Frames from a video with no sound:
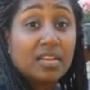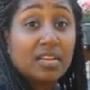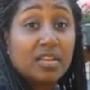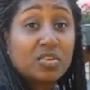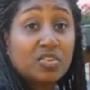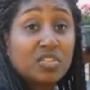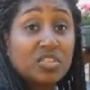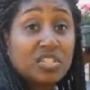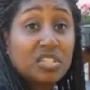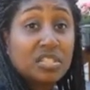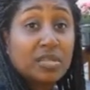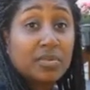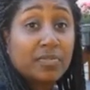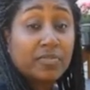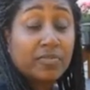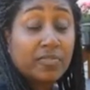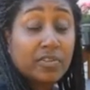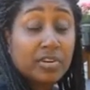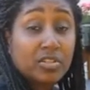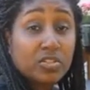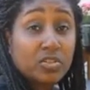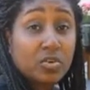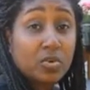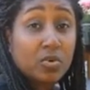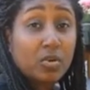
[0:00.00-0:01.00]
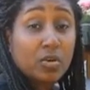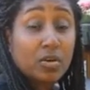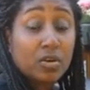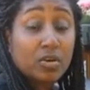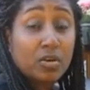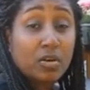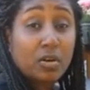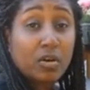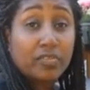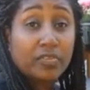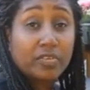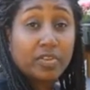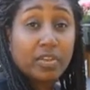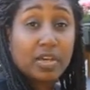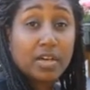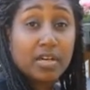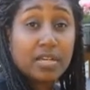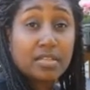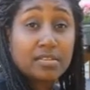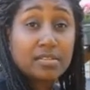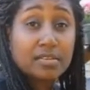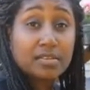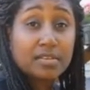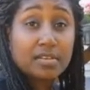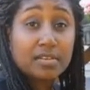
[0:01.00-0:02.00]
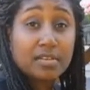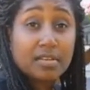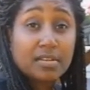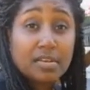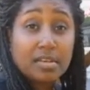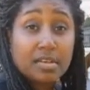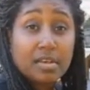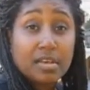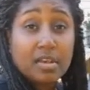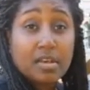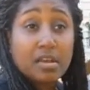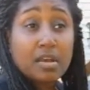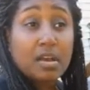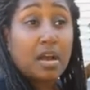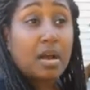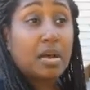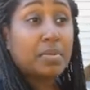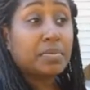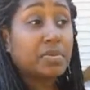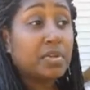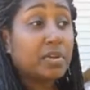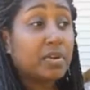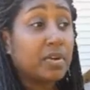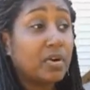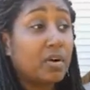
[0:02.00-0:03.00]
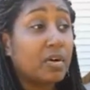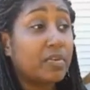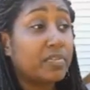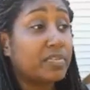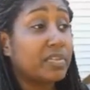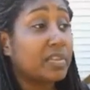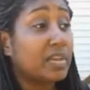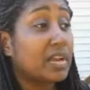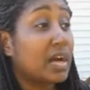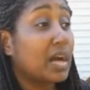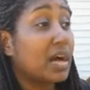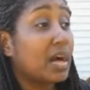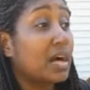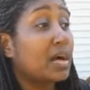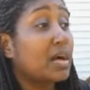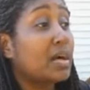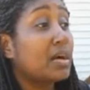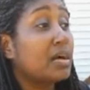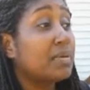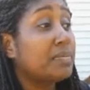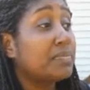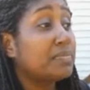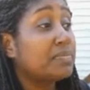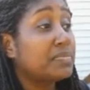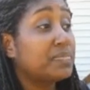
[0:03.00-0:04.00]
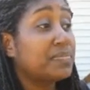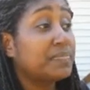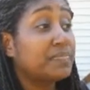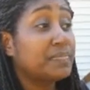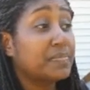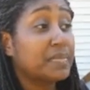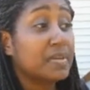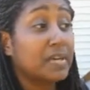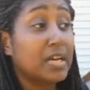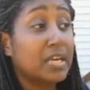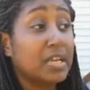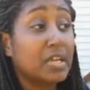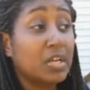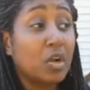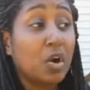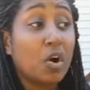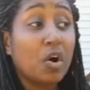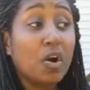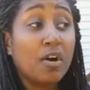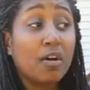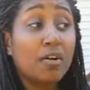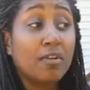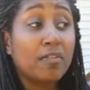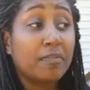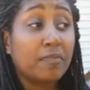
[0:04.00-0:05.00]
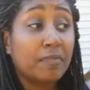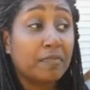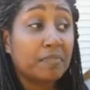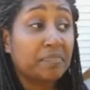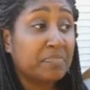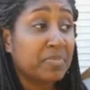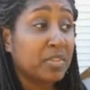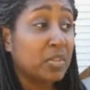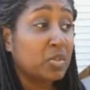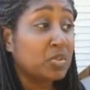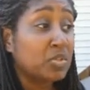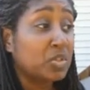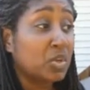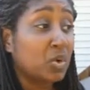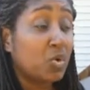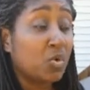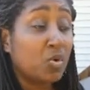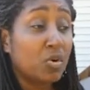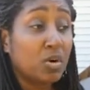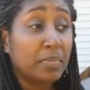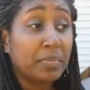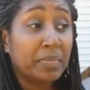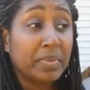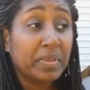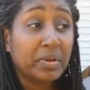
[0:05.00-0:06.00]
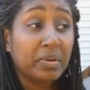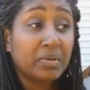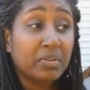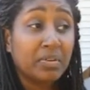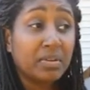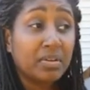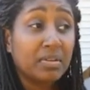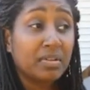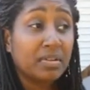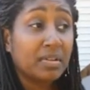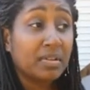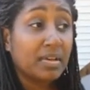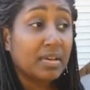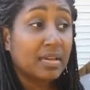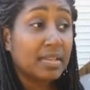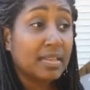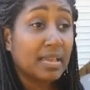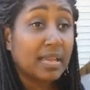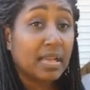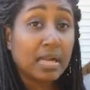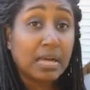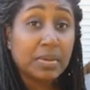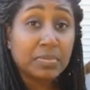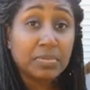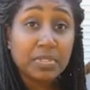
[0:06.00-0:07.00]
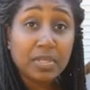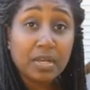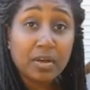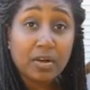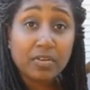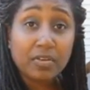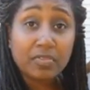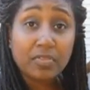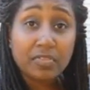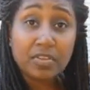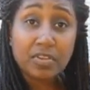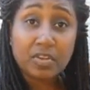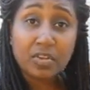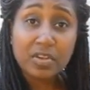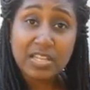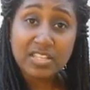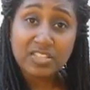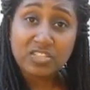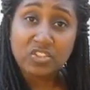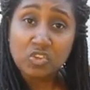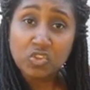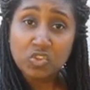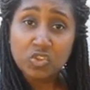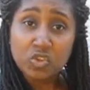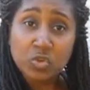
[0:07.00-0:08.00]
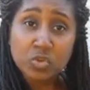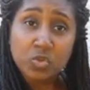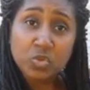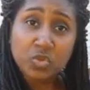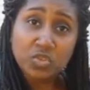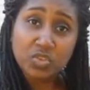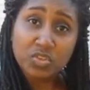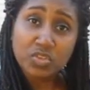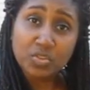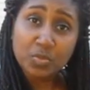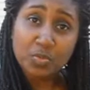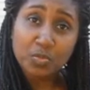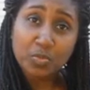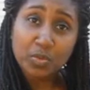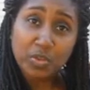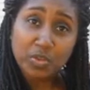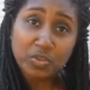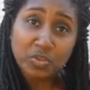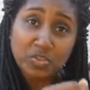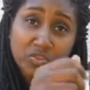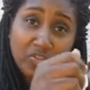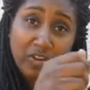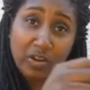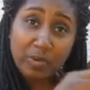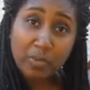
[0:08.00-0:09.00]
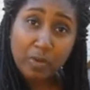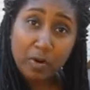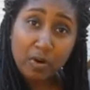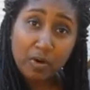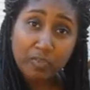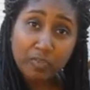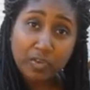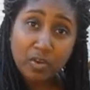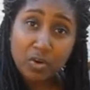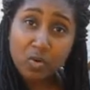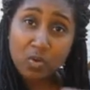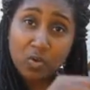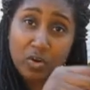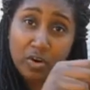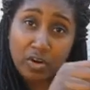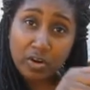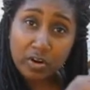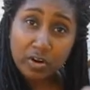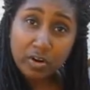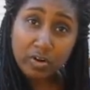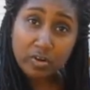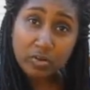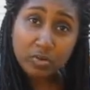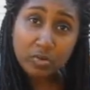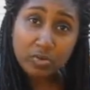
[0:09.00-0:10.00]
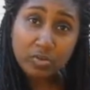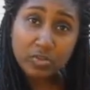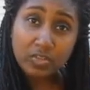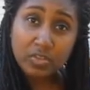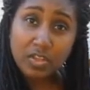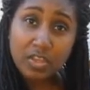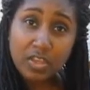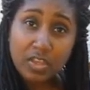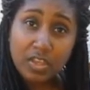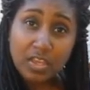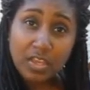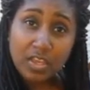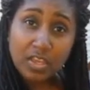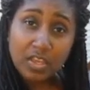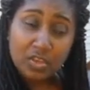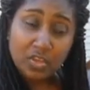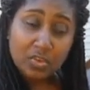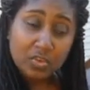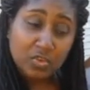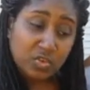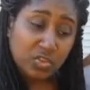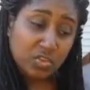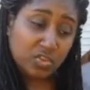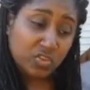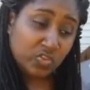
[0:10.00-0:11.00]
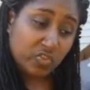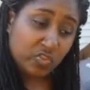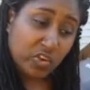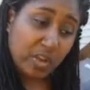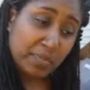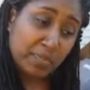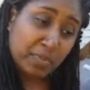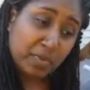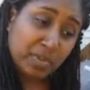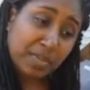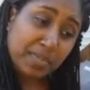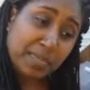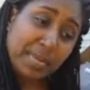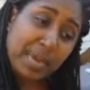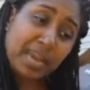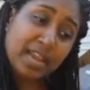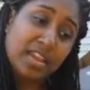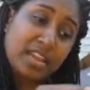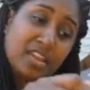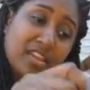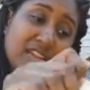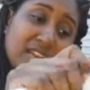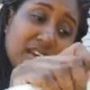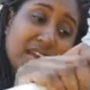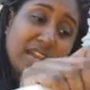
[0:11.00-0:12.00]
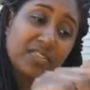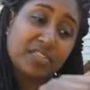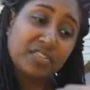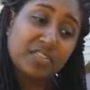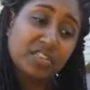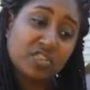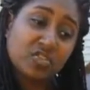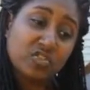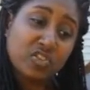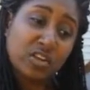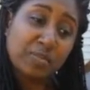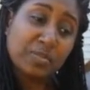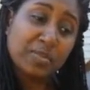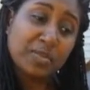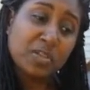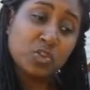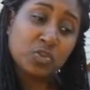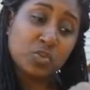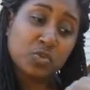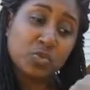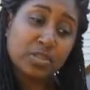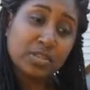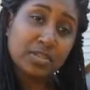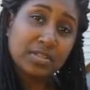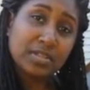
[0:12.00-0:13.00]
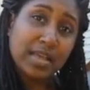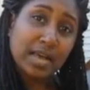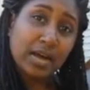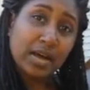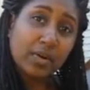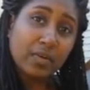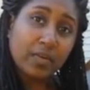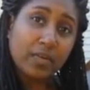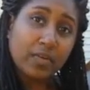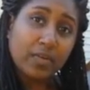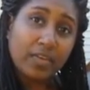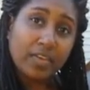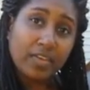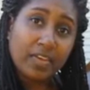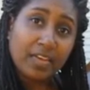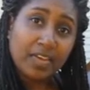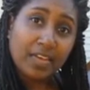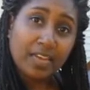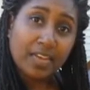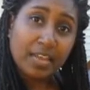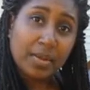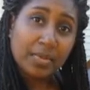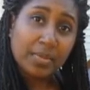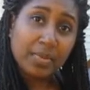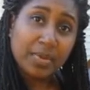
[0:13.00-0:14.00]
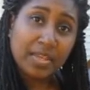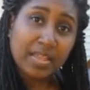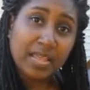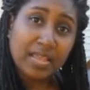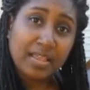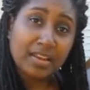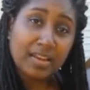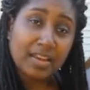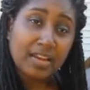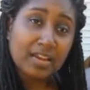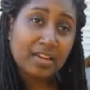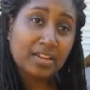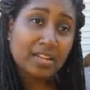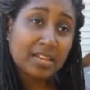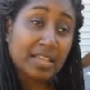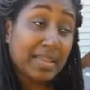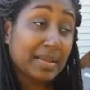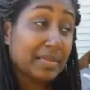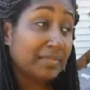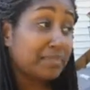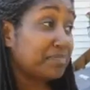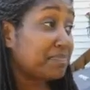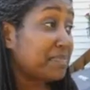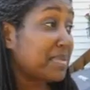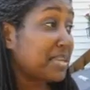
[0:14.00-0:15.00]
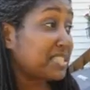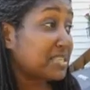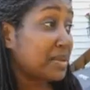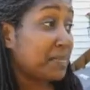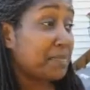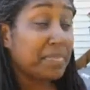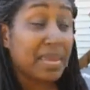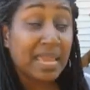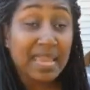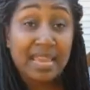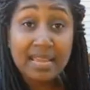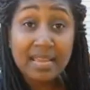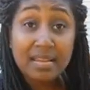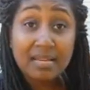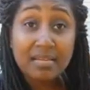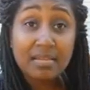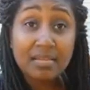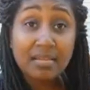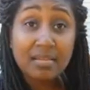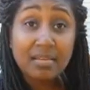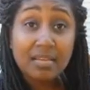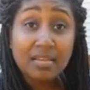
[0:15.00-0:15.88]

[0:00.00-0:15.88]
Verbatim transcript: you know, just some fresh corn off the husk. I'm sorry, off the cob, cut it off. Use the corn milk that comes off. You that's the juice. You scrape off the corn kernels. Yeah. You scrape with the back of your knife to scrape the juices out. You put that in there and like take some bacon,